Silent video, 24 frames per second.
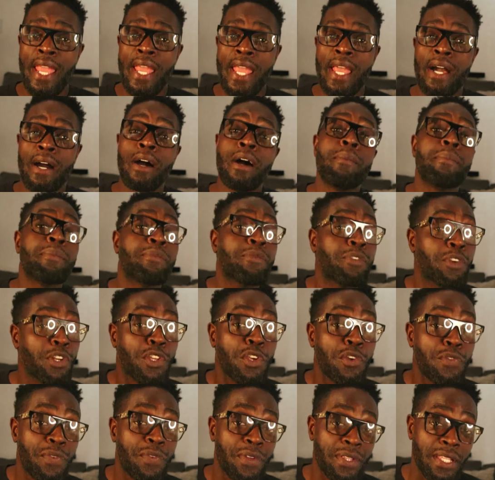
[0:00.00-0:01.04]
for the
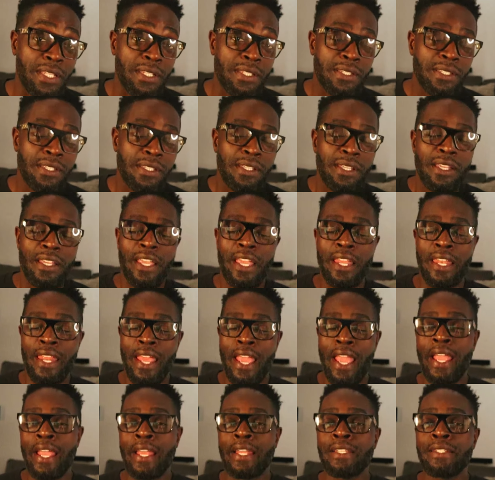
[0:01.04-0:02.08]
Q50s,
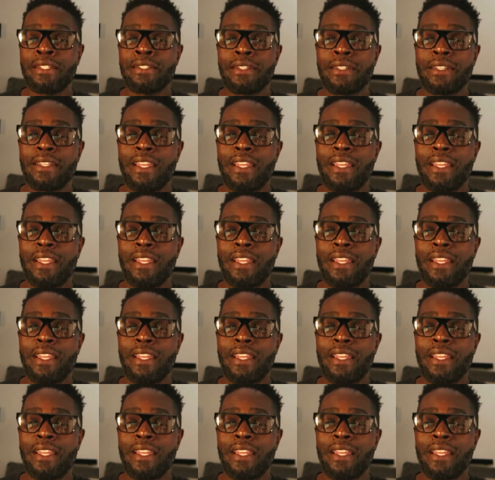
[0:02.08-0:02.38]
and